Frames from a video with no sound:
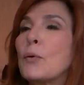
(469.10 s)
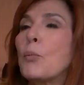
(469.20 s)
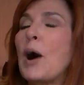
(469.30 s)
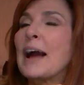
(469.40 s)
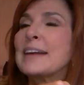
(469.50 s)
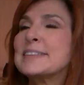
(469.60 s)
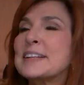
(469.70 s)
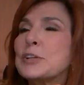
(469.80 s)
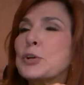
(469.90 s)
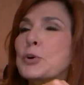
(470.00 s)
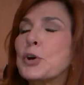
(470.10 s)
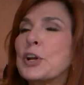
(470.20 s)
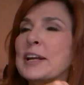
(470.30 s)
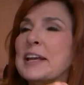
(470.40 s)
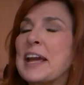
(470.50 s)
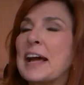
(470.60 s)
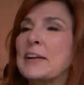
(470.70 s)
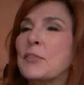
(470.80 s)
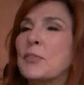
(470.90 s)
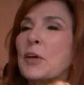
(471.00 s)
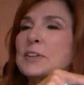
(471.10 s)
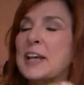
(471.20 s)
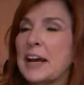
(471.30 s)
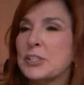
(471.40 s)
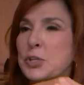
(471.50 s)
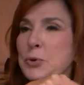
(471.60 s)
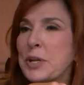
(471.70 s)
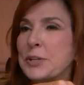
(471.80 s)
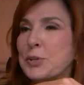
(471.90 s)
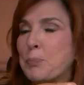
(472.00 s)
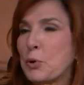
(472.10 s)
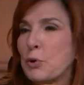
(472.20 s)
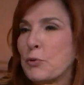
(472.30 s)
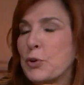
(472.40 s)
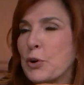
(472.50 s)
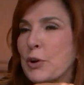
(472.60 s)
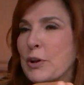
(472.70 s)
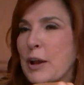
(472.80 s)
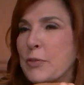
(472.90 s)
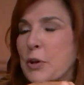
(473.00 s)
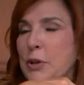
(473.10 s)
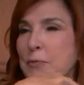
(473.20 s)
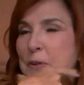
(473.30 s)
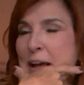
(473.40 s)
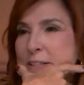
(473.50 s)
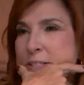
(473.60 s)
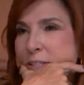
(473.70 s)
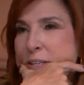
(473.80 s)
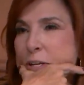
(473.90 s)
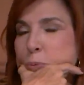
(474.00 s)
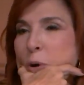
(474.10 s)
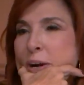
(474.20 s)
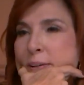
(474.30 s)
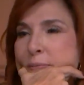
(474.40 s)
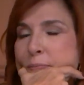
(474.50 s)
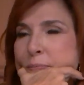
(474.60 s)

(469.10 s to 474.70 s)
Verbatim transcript: why is it you couldn't get the text you need to prove your the defense? Because what?